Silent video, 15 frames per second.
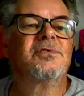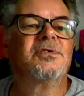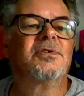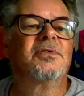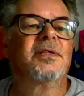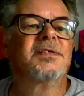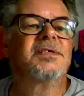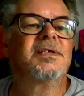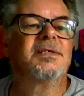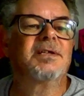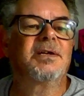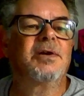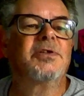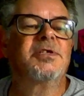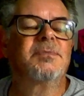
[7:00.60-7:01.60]
You know, that's either
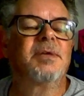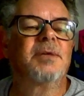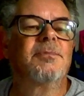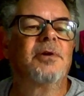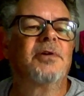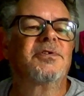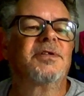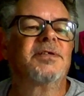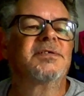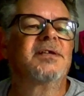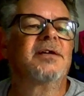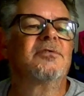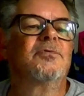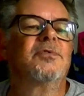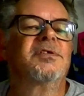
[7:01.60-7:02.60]
going to be a part of the
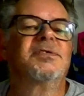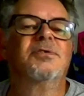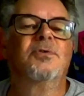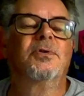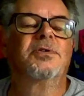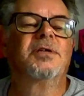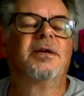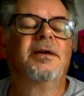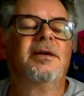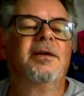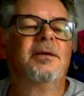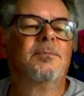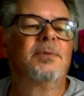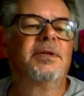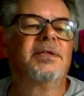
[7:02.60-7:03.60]
sound or it's not,
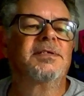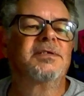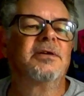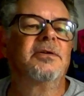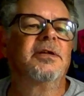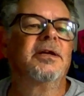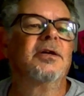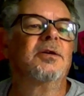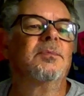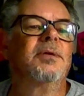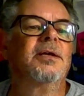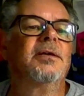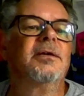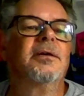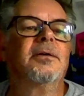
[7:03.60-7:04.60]
but it's certainly going to
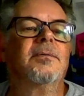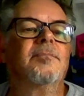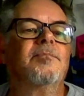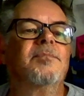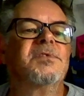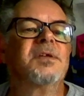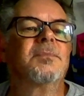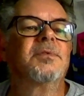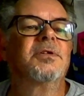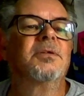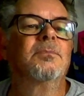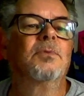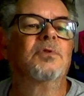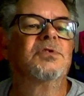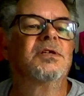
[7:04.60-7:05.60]
be something that
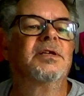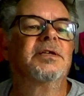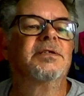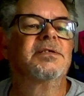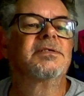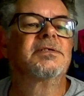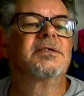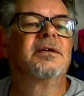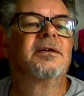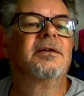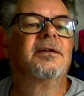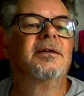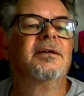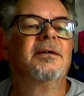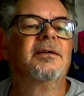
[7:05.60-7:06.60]
modulates.
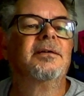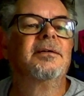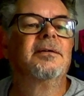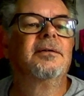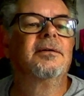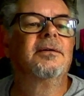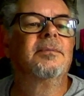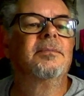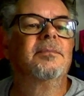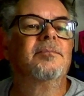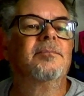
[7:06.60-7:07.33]
I